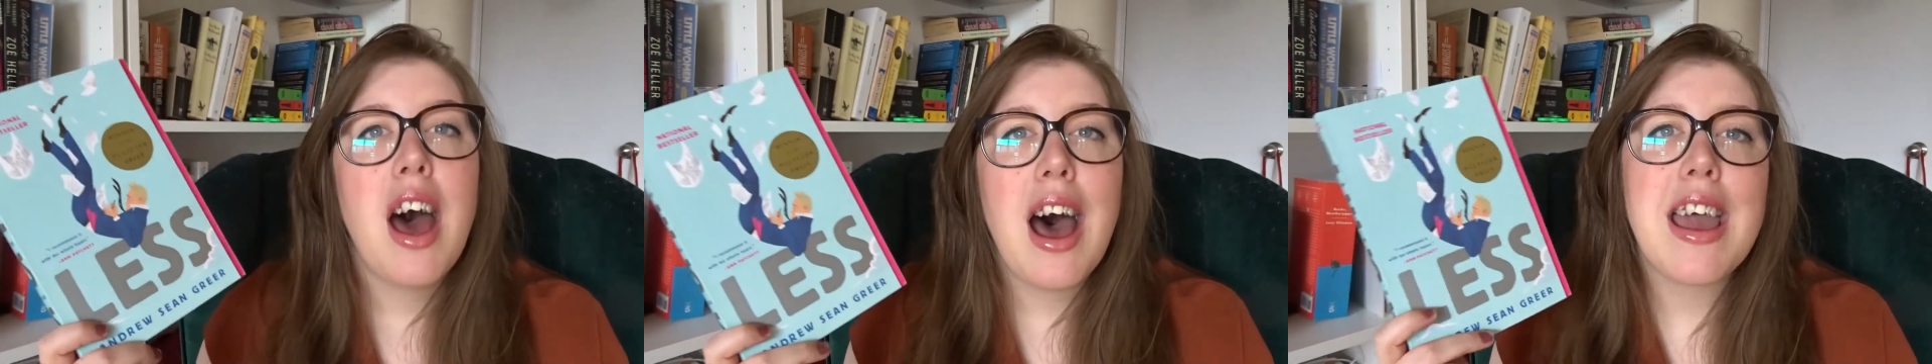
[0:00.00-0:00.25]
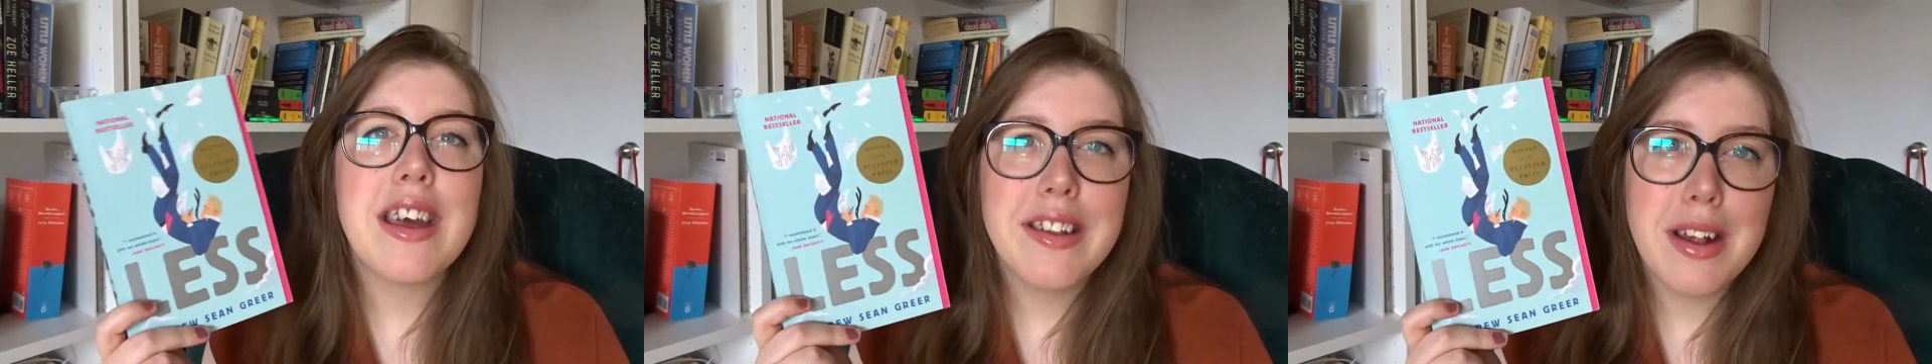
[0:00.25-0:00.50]

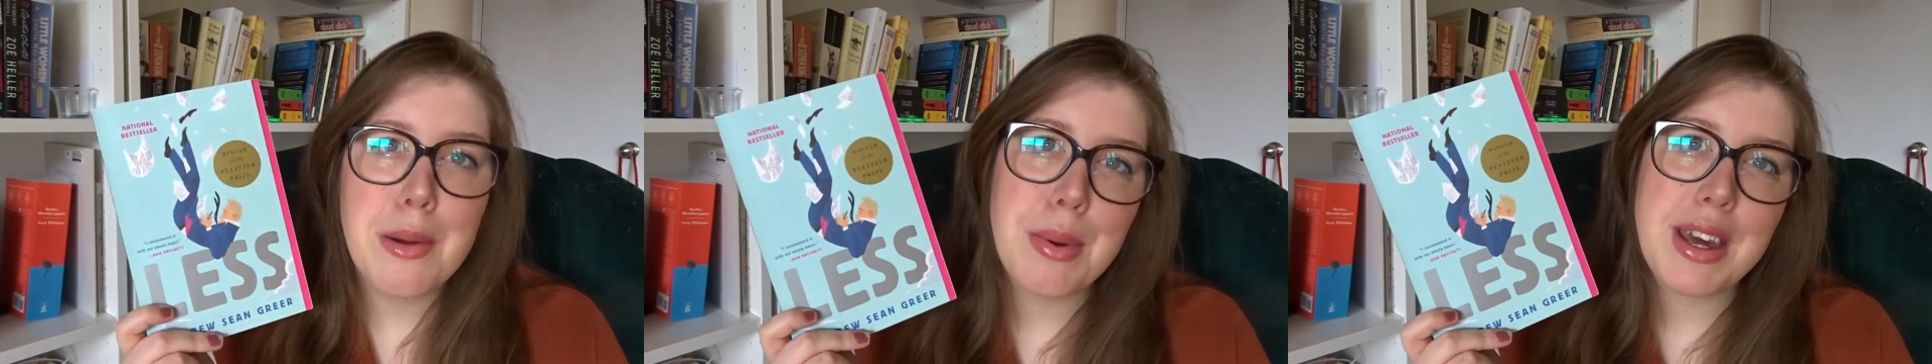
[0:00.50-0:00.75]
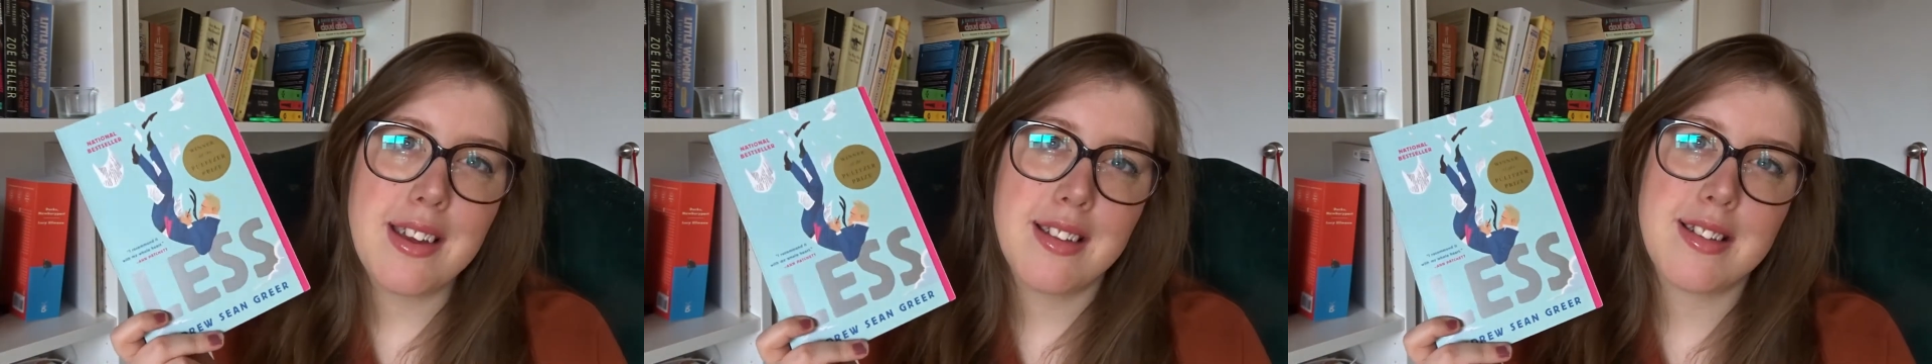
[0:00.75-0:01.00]
I ended up
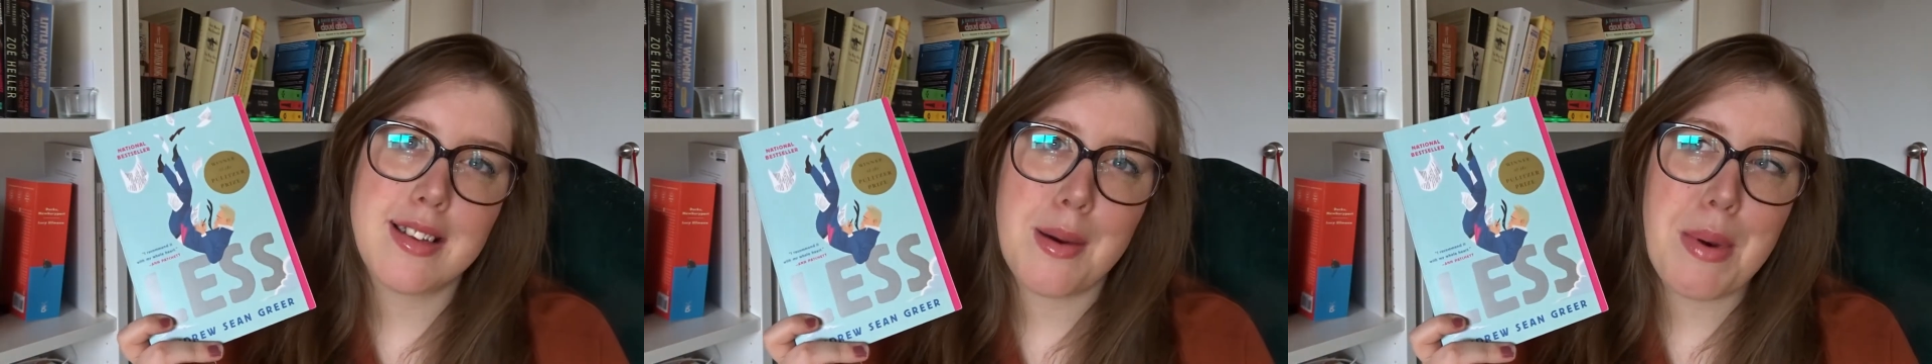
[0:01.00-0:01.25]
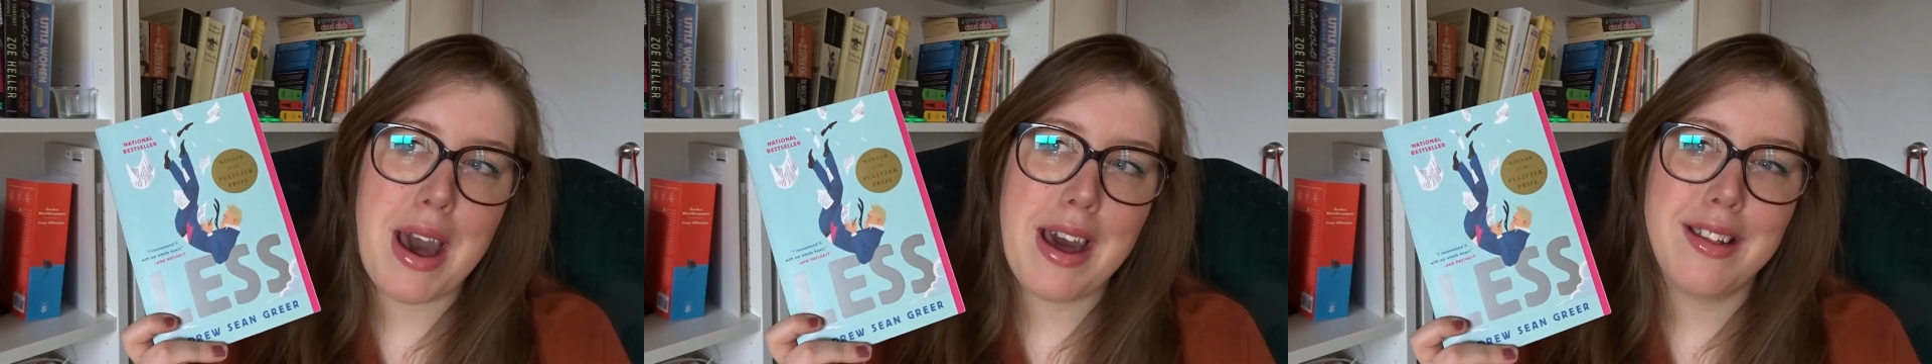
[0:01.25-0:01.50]
picking this
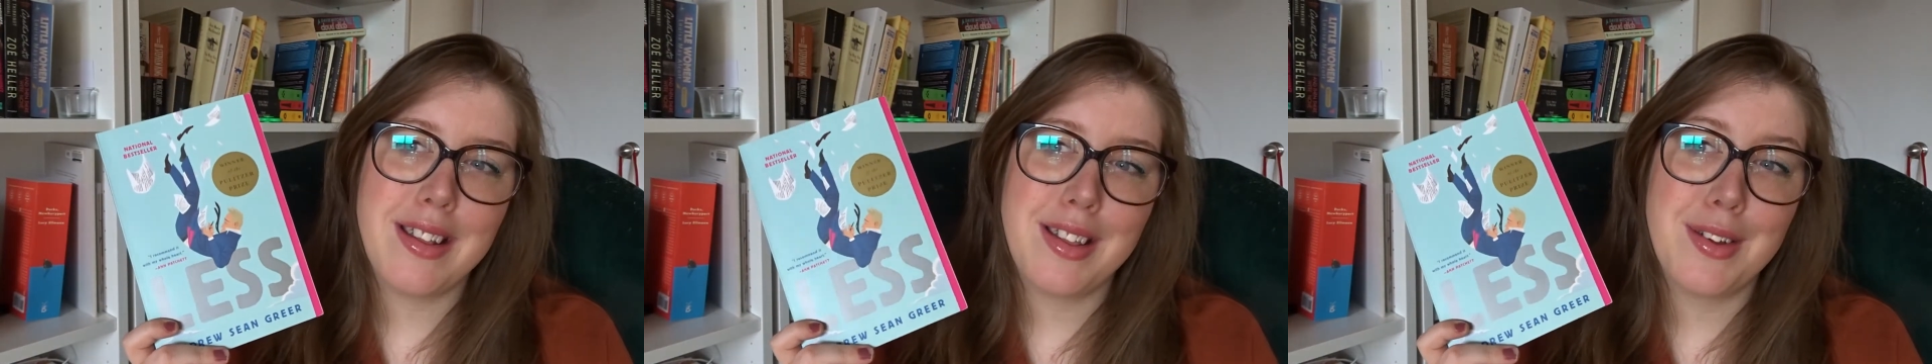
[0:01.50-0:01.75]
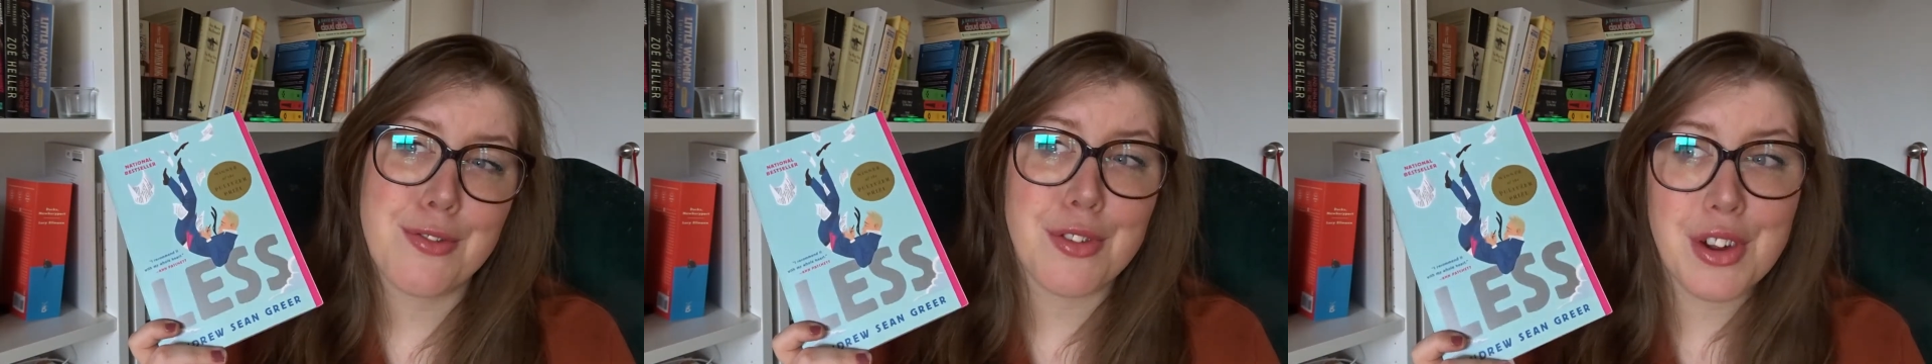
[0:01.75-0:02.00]
up at
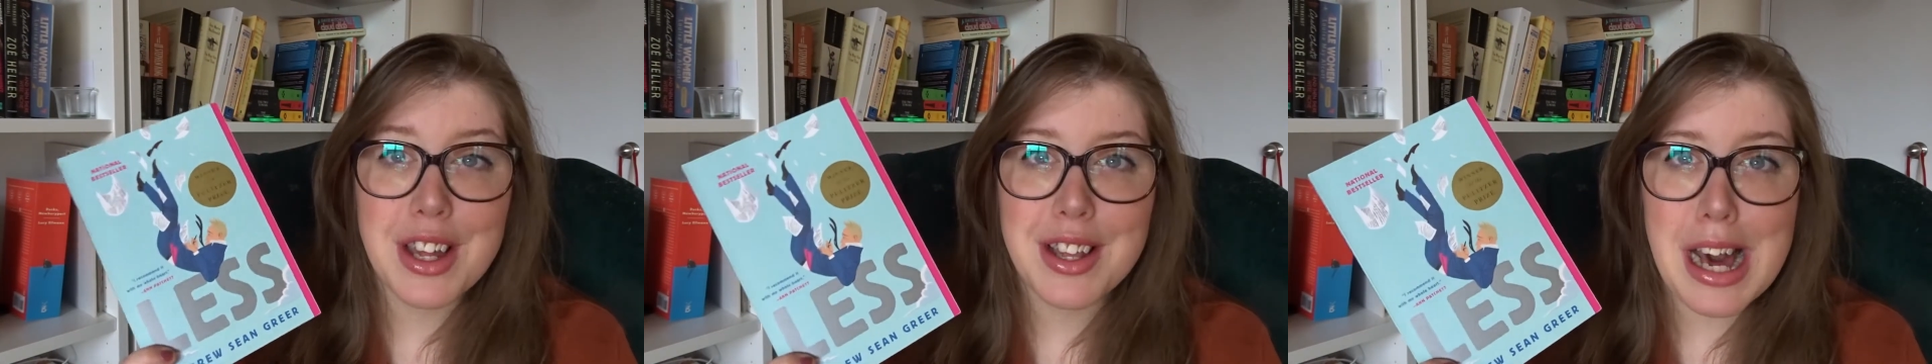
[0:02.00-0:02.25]
the free